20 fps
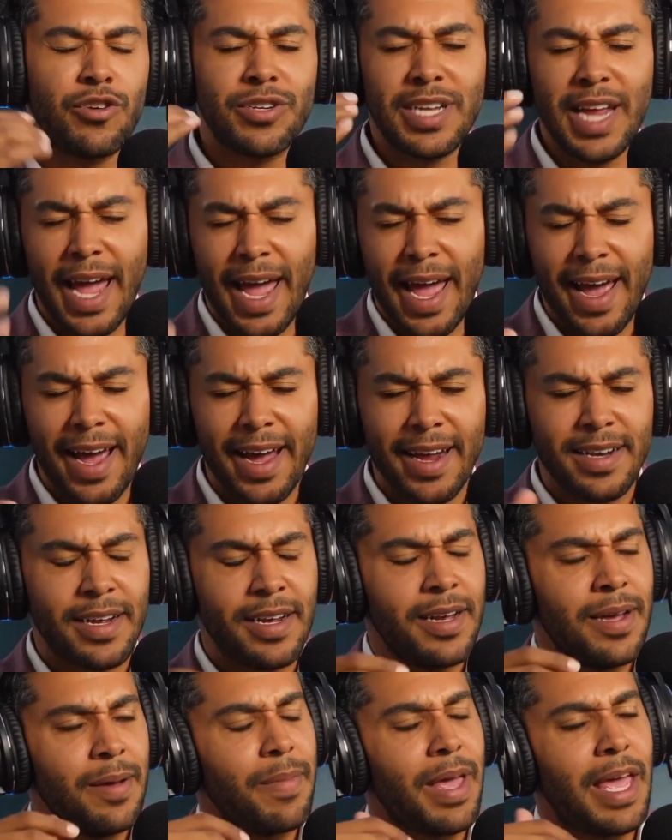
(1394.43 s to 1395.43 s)
your dad
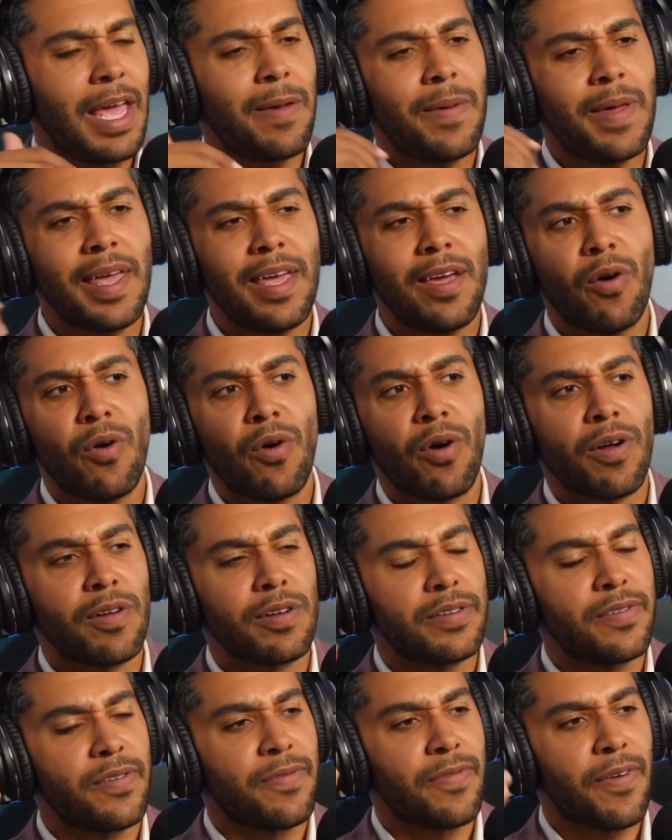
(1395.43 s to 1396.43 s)
maybe,
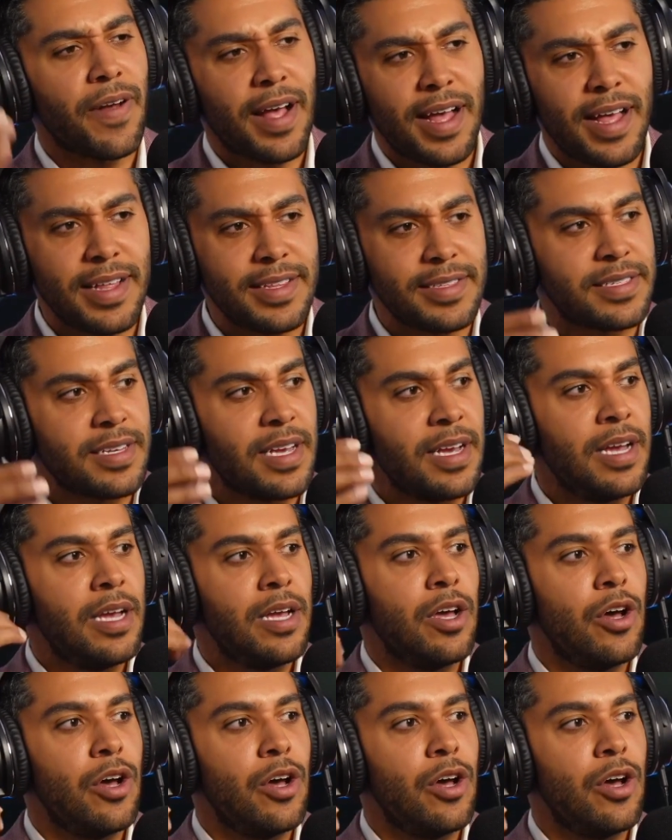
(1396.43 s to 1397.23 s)
or friends